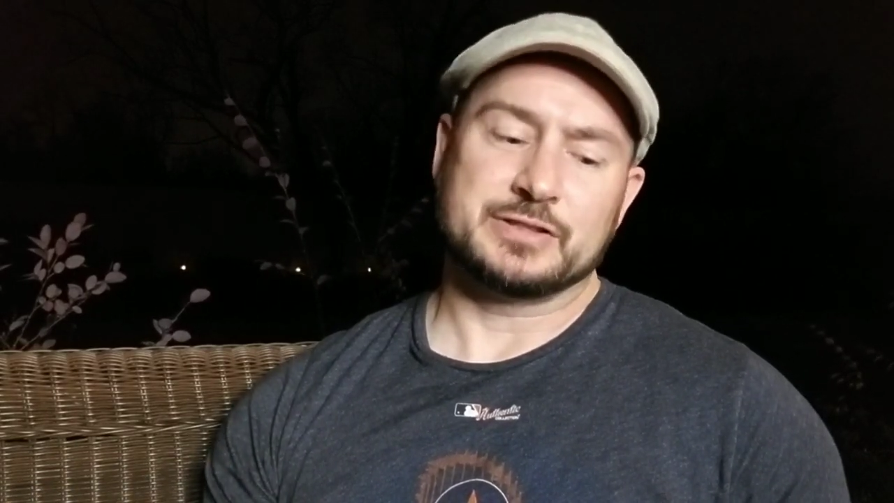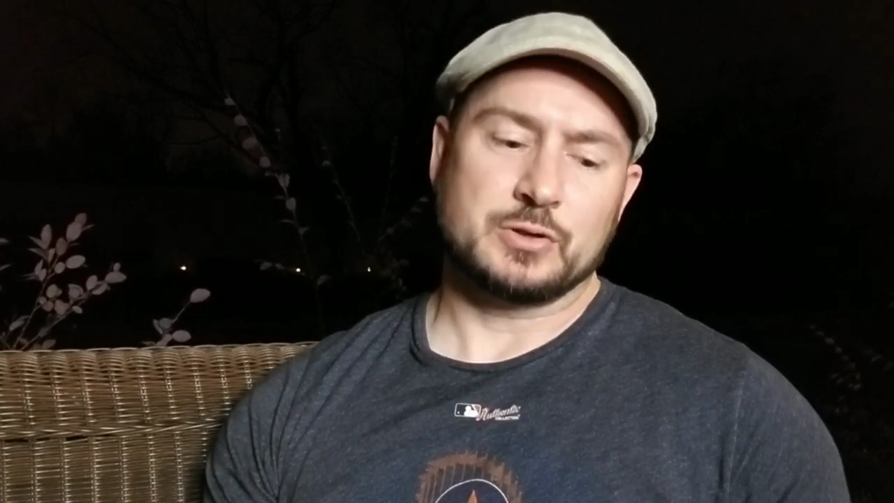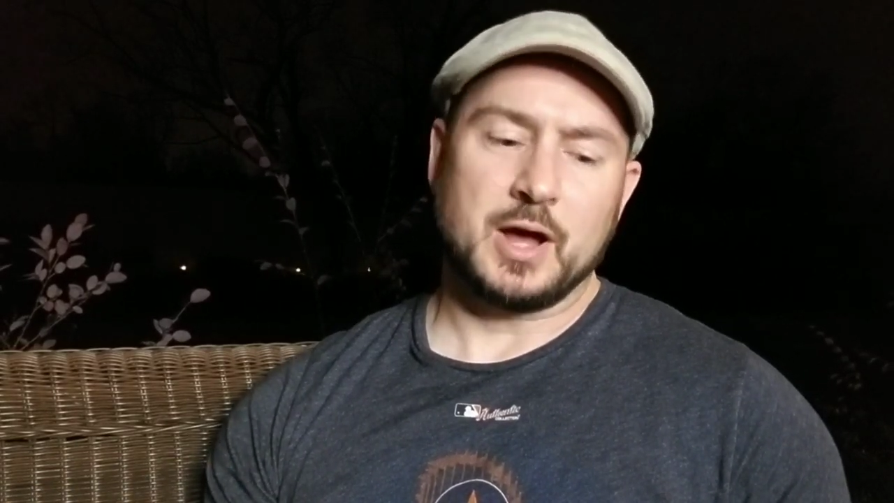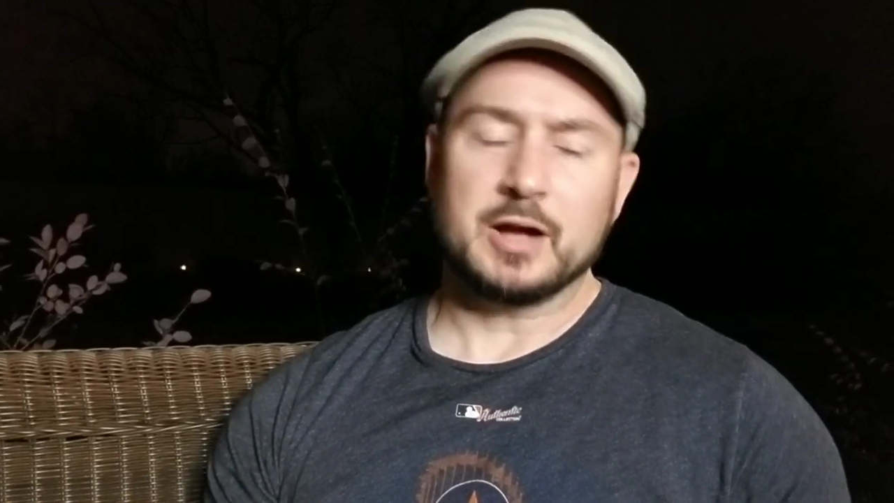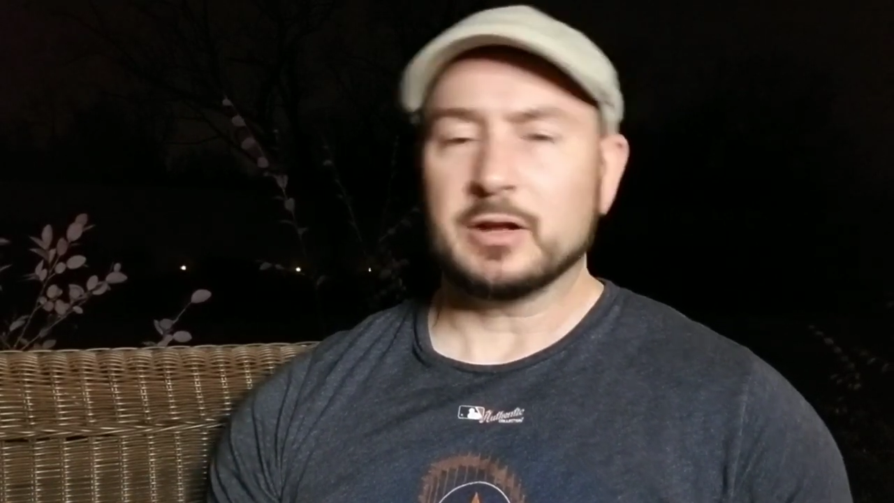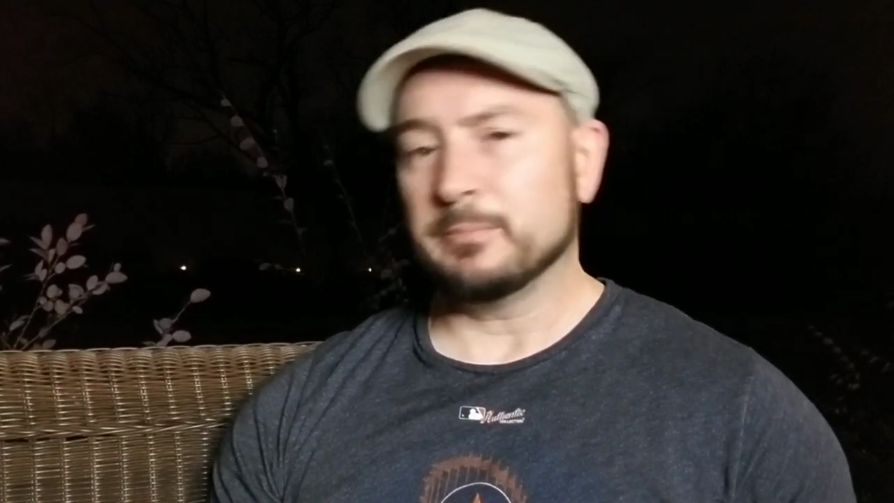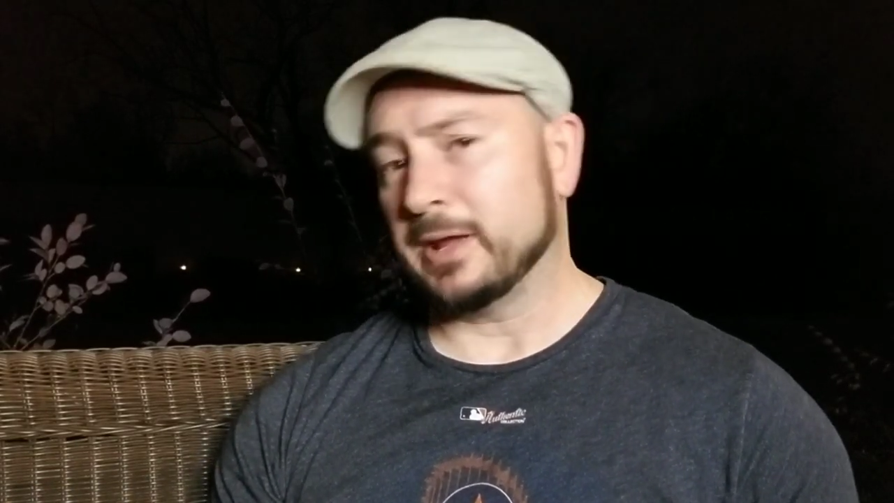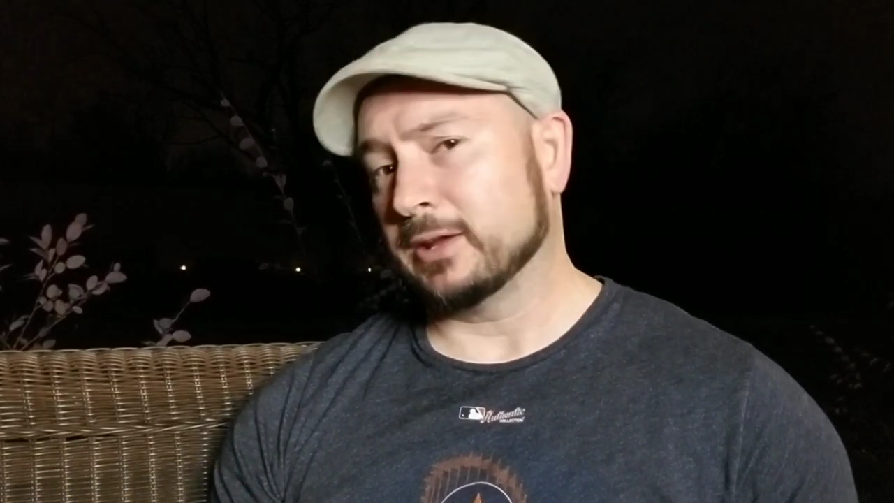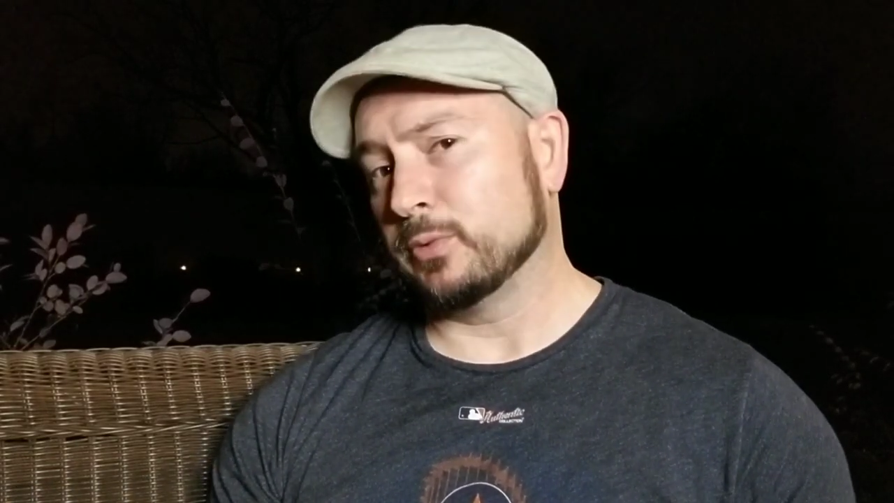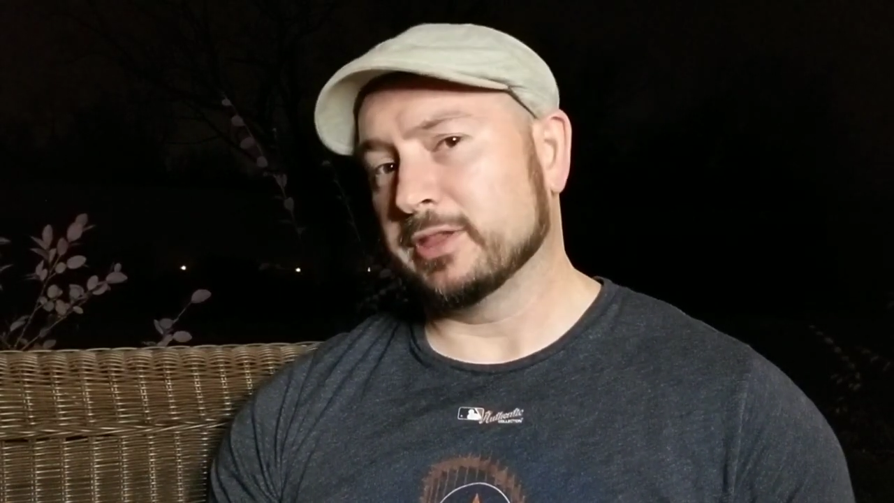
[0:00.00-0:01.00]
So I'll come
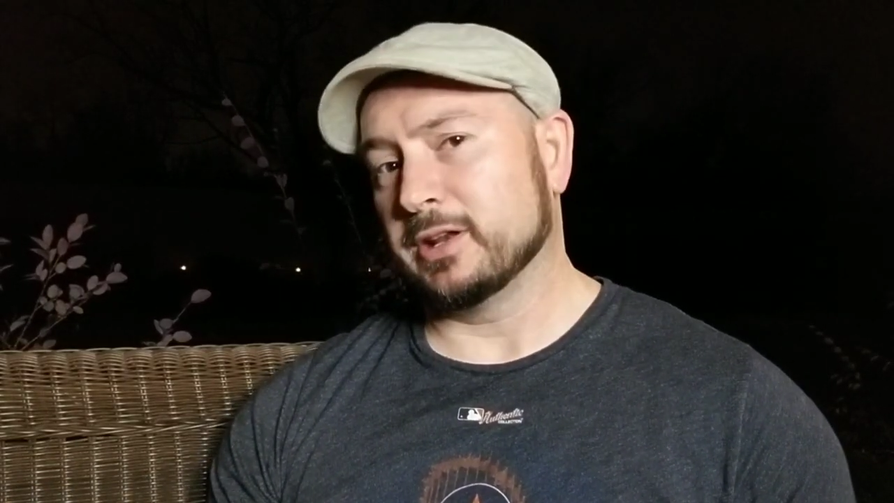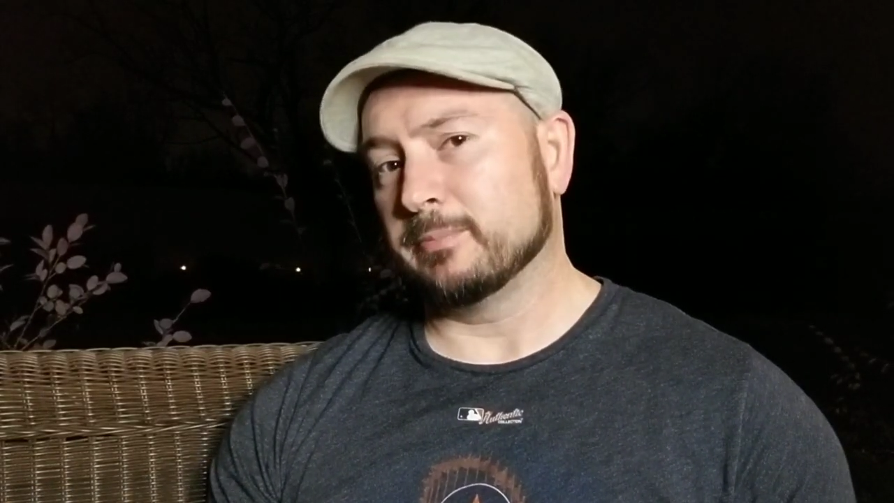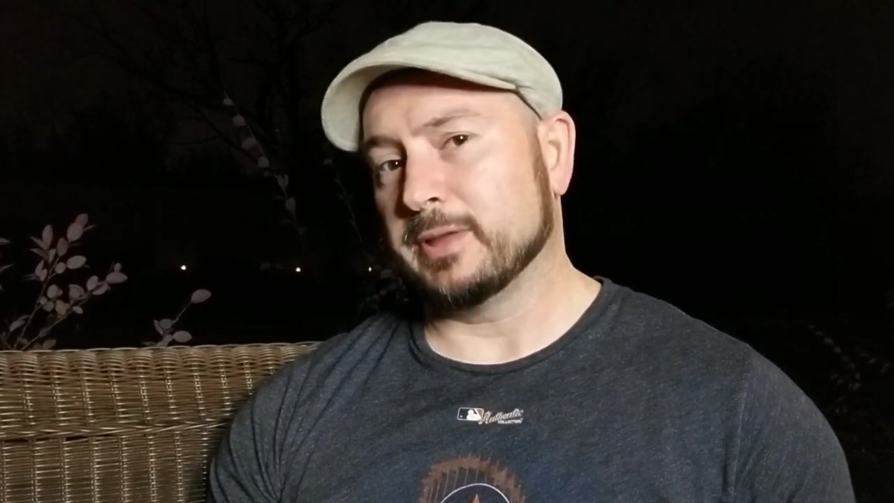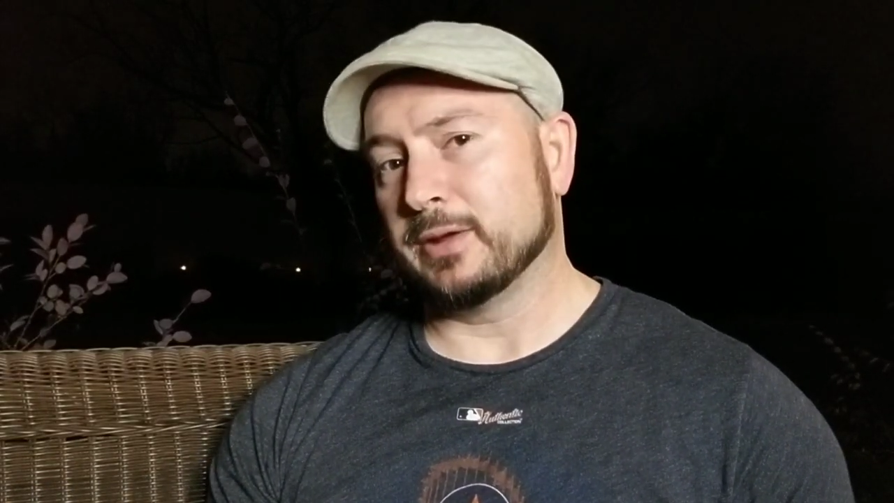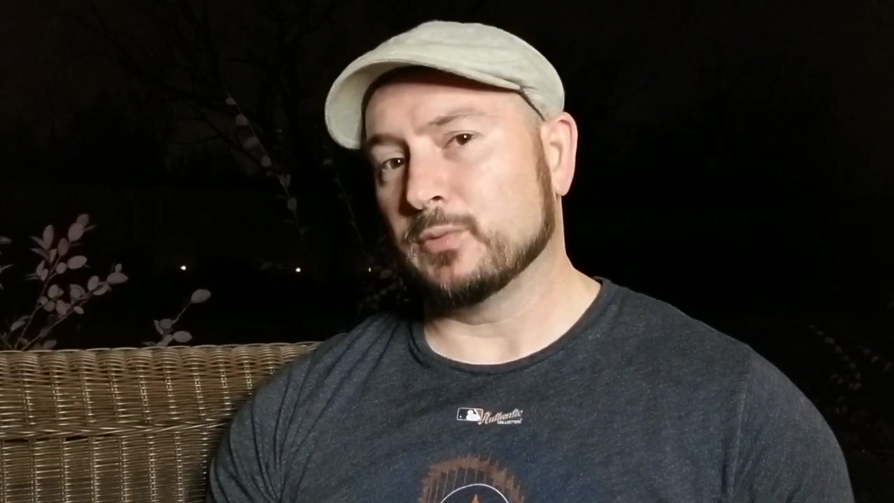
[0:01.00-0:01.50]
back with an update